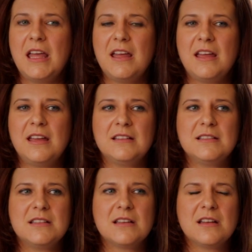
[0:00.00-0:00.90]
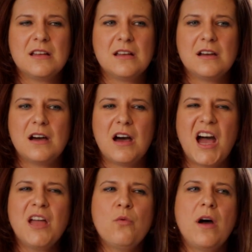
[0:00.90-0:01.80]
And
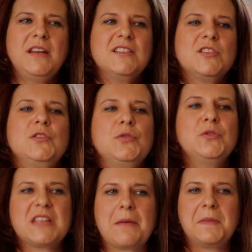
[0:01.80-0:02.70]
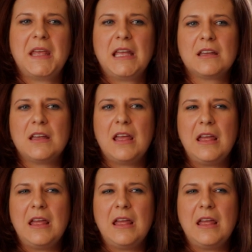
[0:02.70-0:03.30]
I wanted to do something,